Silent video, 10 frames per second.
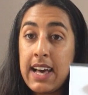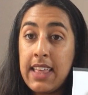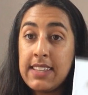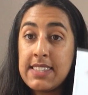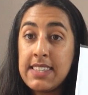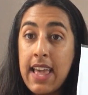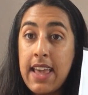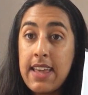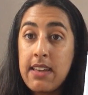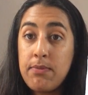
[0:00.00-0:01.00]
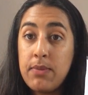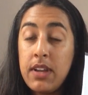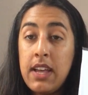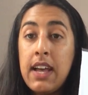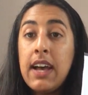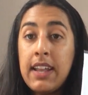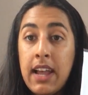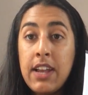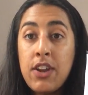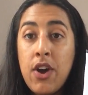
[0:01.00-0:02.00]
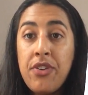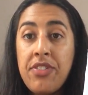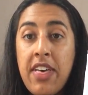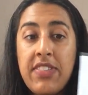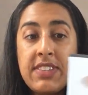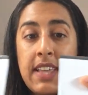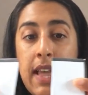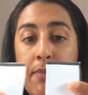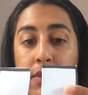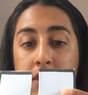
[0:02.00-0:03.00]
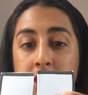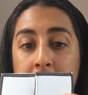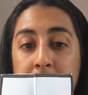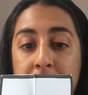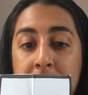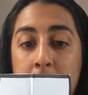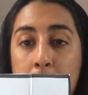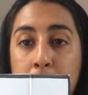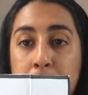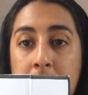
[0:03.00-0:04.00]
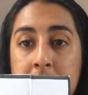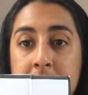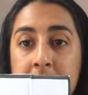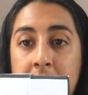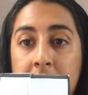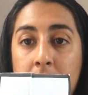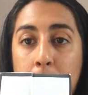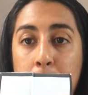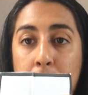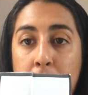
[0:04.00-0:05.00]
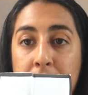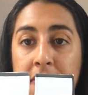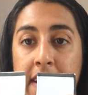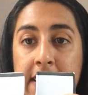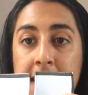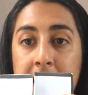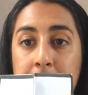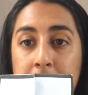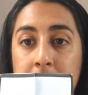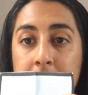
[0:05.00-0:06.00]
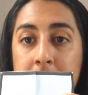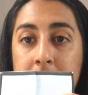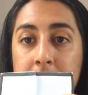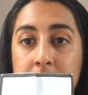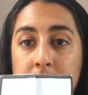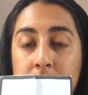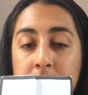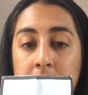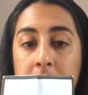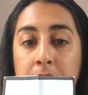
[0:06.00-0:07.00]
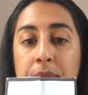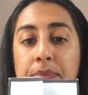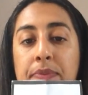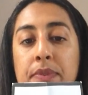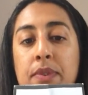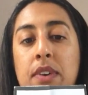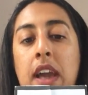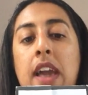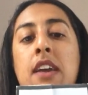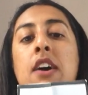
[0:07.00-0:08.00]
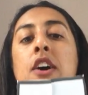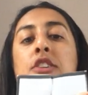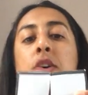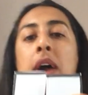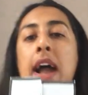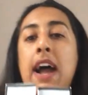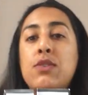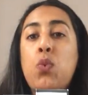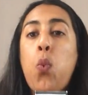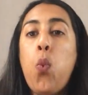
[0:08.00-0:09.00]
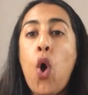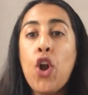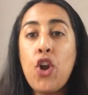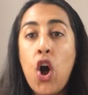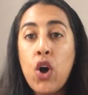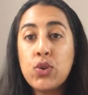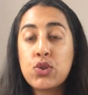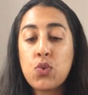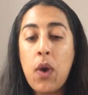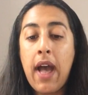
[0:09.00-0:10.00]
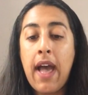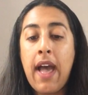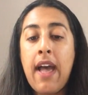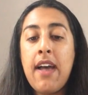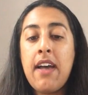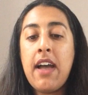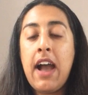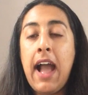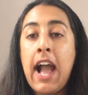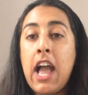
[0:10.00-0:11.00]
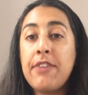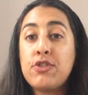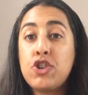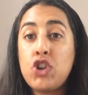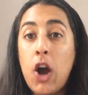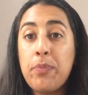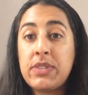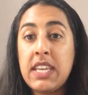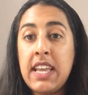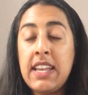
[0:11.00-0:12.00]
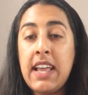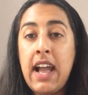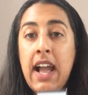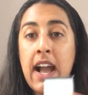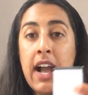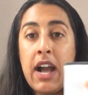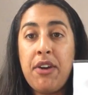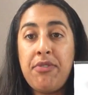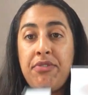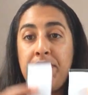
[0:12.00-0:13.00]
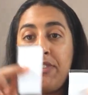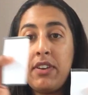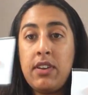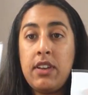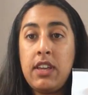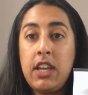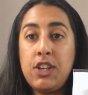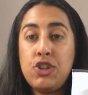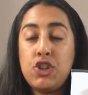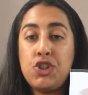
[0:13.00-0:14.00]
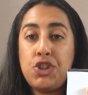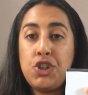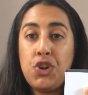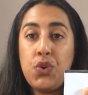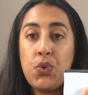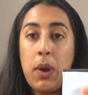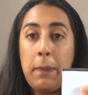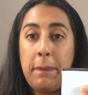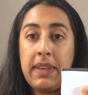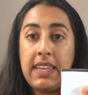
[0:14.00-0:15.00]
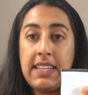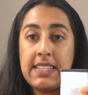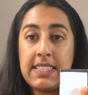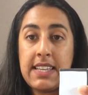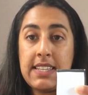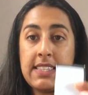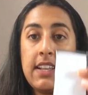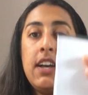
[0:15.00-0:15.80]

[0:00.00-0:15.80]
are the same. And I know that they're the same because they fit back together perfectly, don't they? Okay, so I had one whole square, I've chopped it in half into 2 pieces.